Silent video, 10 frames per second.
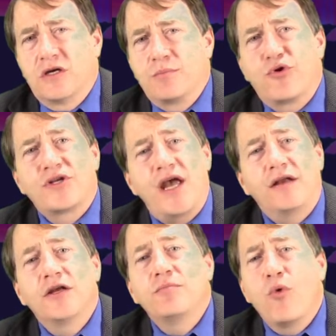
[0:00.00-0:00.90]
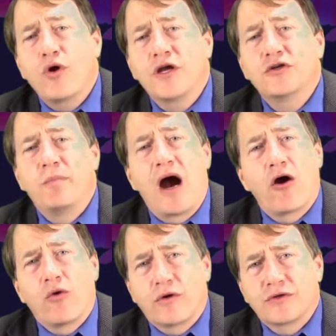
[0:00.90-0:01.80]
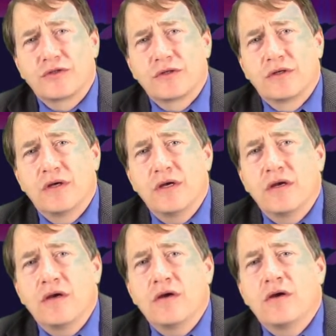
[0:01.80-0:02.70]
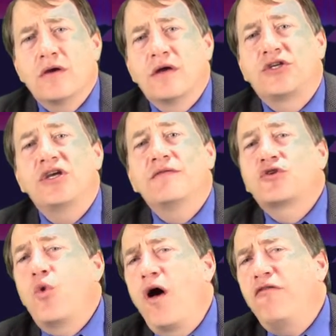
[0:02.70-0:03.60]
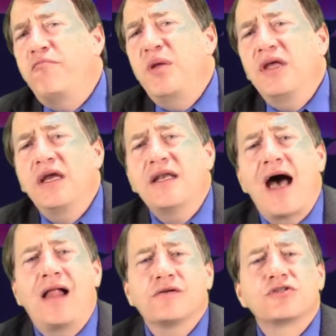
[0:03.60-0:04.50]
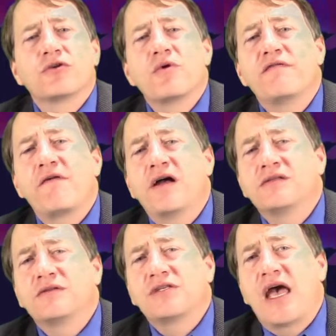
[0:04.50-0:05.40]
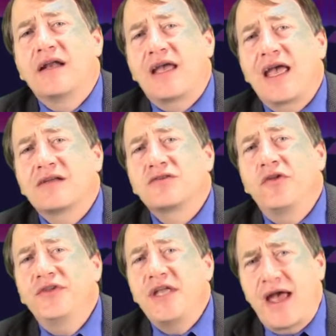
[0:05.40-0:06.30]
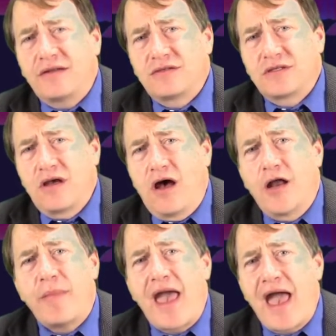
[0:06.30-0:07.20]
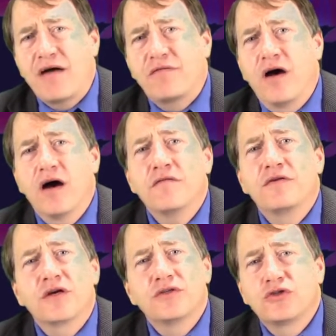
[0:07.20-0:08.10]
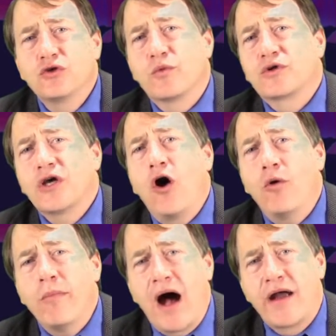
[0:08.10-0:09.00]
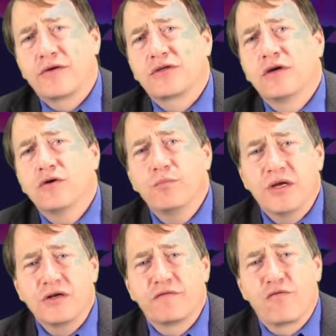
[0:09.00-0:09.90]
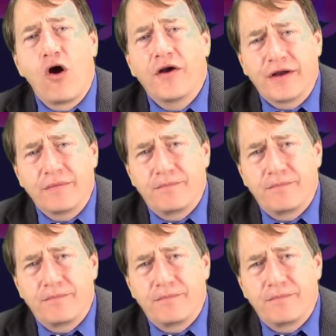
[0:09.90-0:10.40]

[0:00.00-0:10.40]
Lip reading: protected mortgage borrowers, achieved $12 billion in refunds and canceled debts on behalf of consumers, home buyers who've been defrauded.